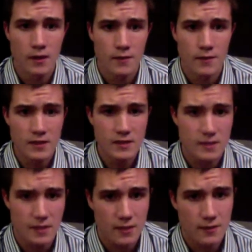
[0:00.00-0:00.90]
These
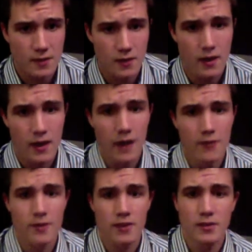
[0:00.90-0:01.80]
incentives are
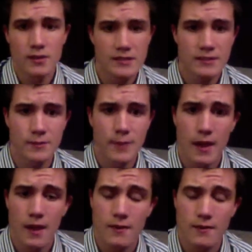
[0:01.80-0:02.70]
either a clearly distinguished
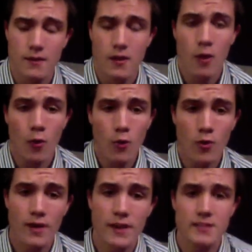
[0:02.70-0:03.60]
path
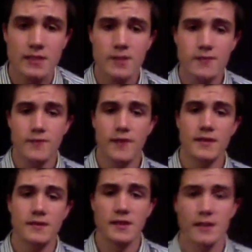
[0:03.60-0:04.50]
or a series of
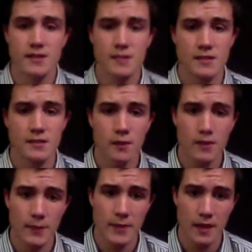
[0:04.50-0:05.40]
events and incidents along
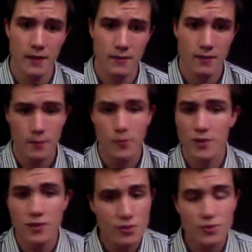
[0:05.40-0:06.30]
that path, but
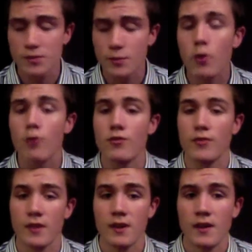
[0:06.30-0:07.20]
usually both.
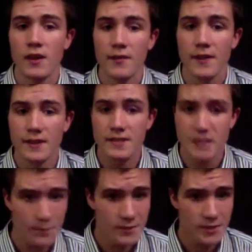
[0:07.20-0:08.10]
They can
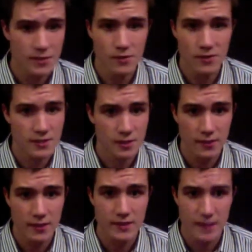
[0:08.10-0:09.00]
tempt you until they
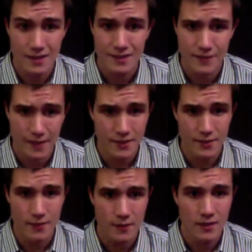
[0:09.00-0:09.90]
satisfy
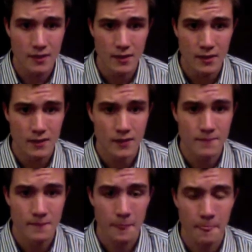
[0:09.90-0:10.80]
you.
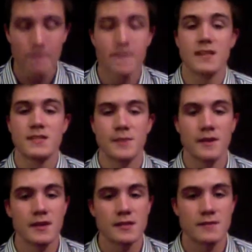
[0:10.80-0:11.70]

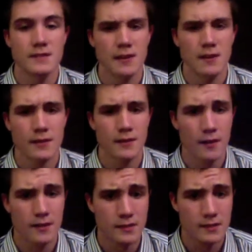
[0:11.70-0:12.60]
Experience of Stourhead
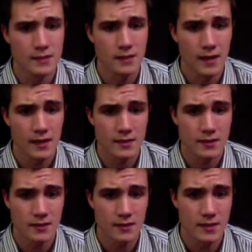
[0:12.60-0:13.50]
Gardens
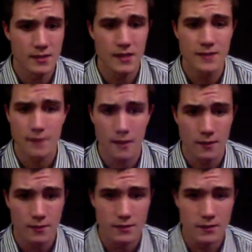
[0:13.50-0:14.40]
is as
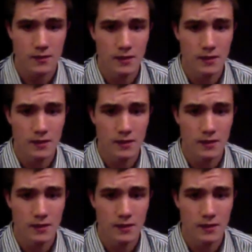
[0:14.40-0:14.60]
follows.